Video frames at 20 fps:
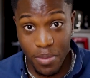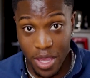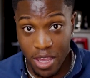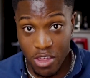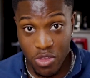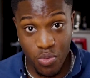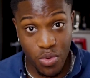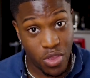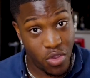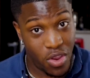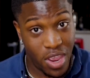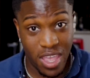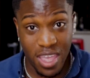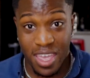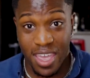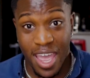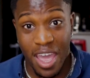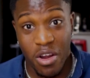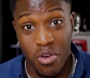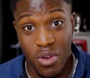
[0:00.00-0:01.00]
Because when you're
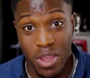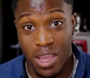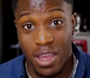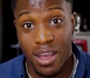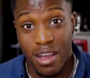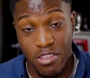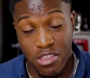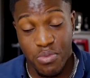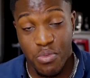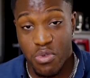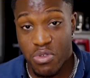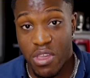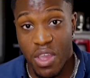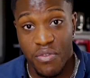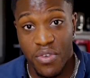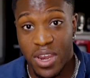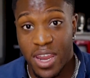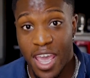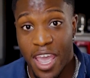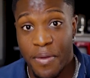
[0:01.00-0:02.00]
encountering customers
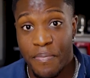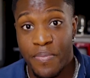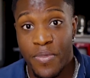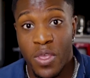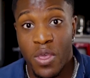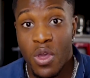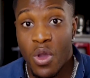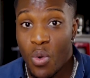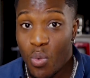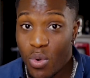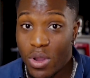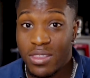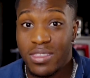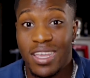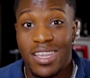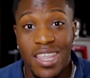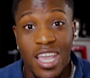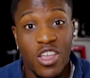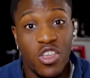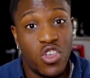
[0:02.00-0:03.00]
every day, one
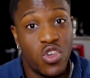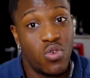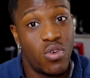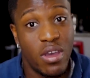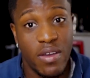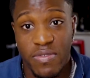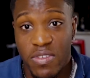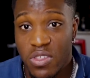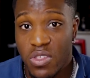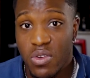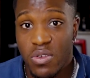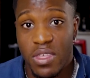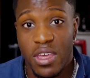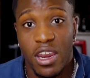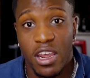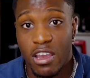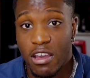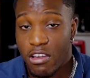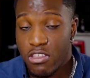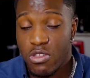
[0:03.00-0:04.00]
thing that you have to do
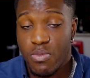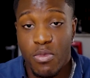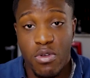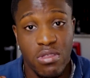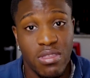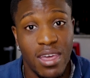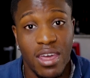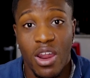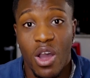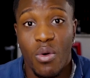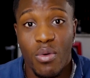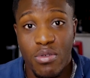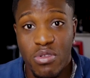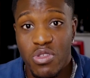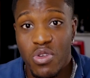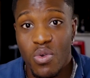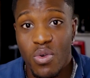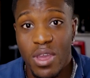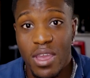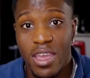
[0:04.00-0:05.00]
that a customer's not
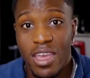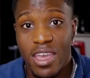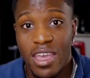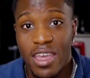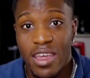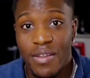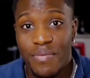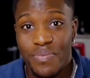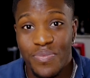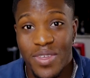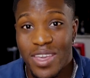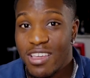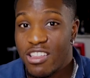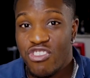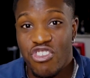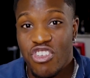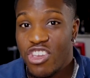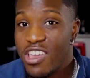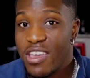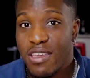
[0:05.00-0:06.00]
always doing is
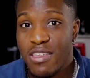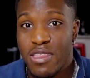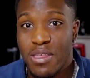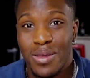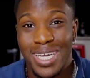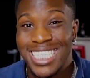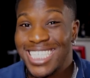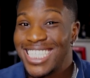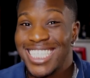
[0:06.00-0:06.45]
cheese.